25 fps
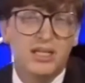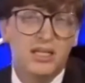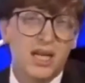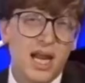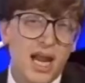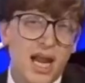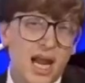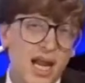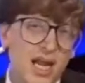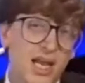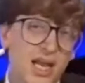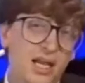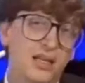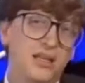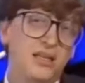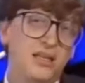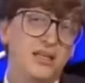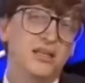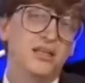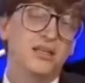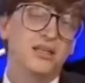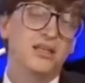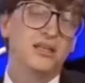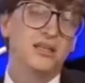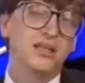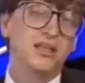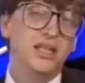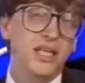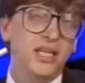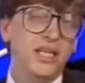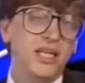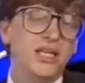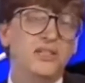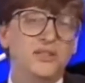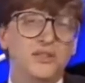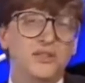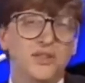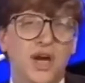And today, the
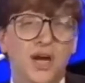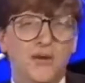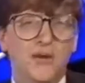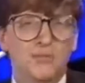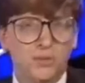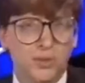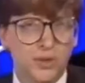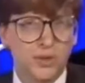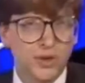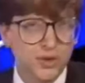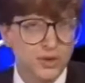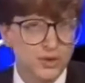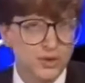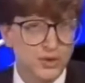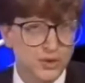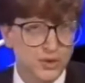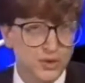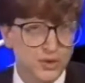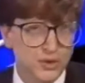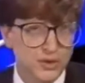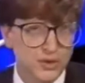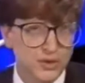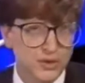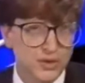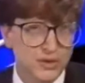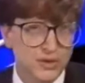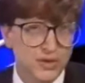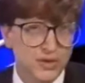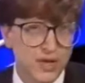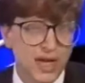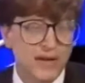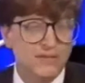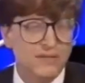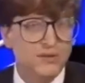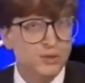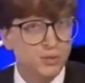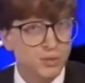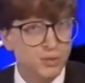leading software users
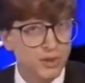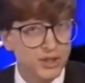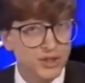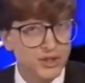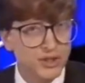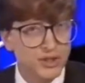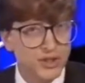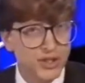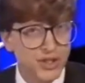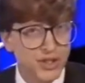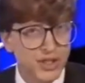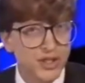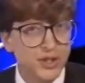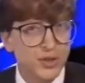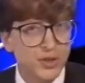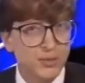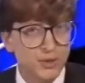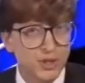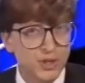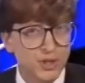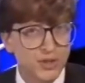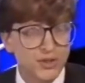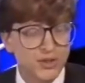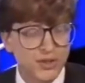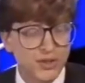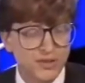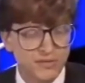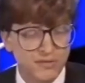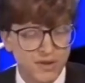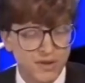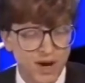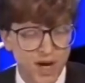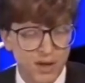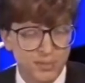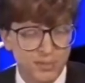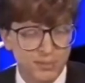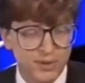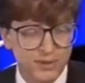have switched into the Windows
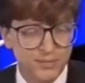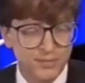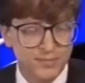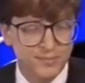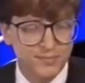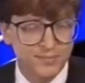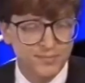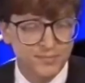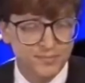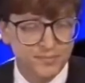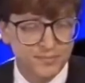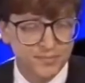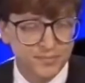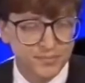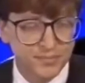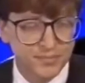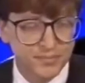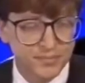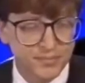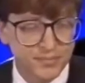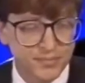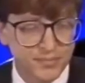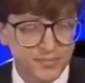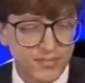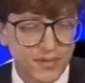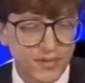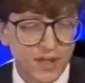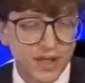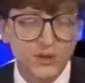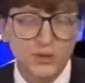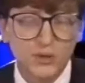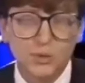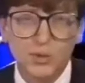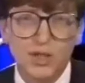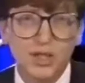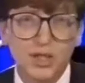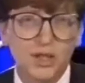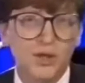environment.
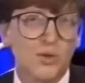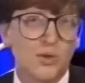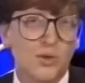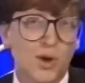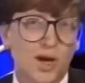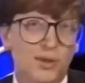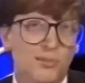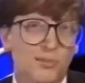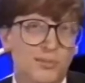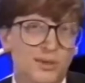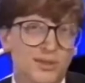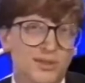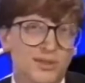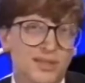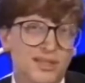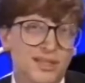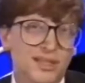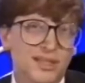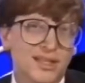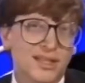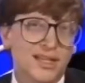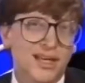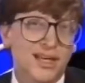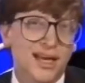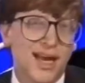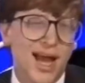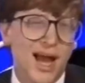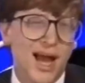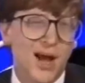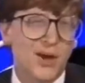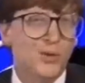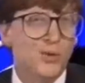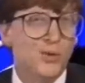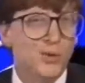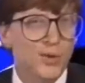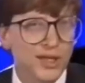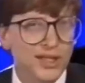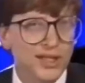It's really incredible
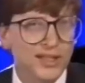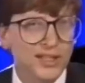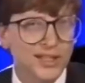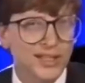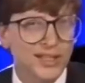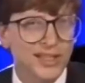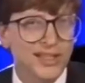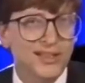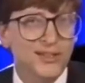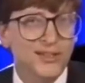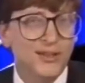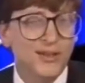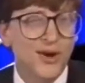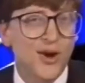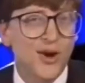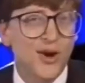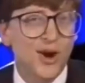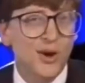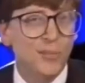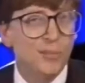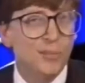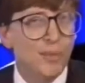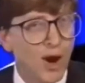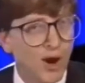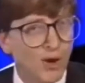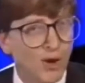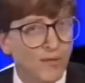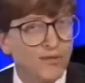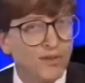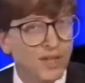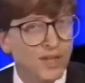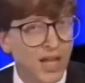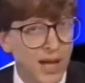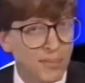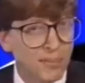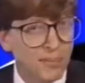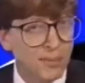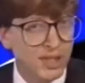how quickly our
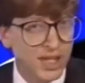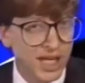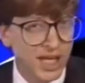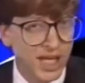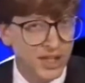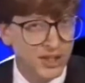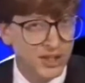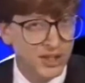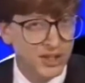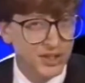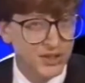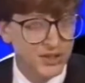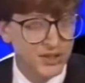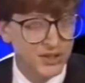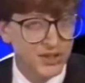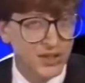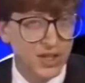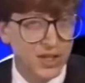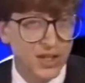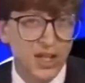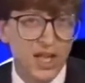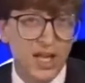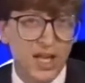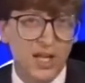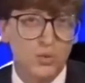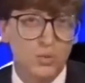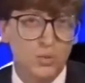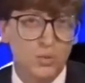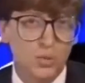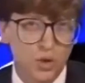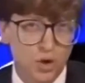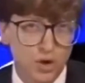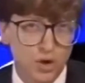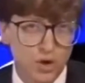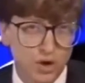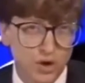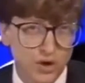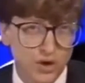powerful applications like
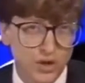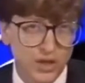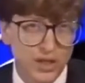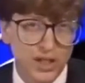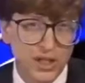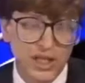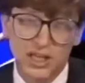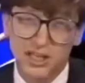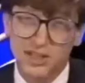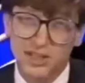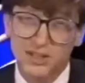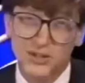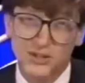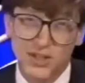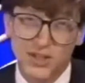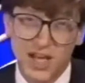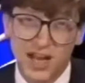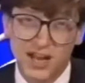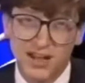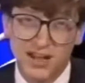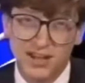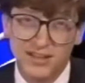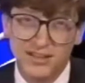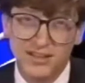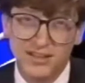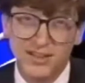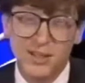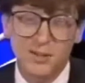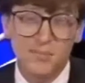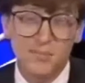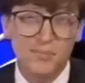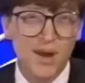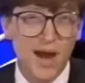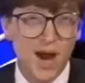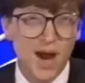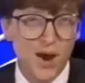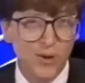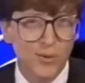Word and Excel
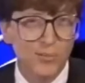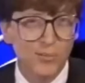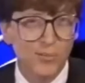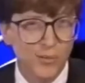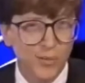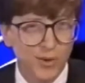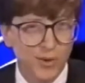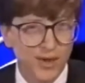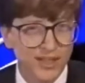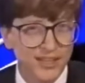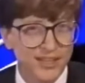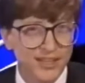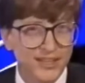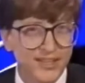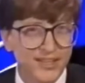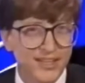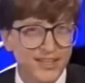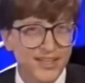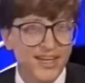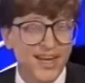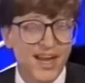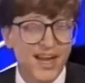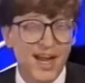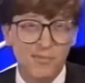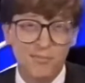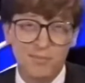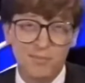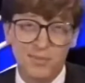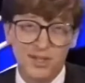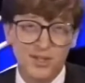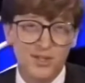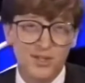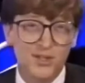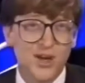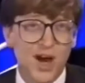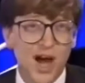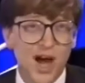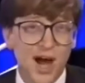and PowerPoint have
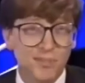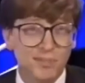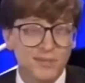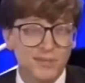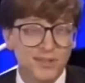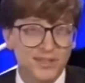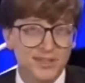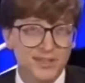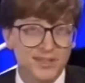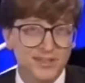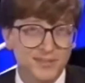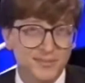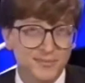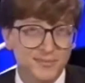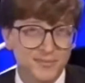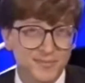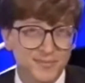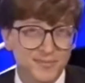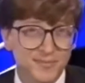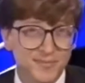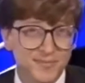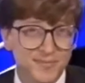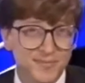been adopted.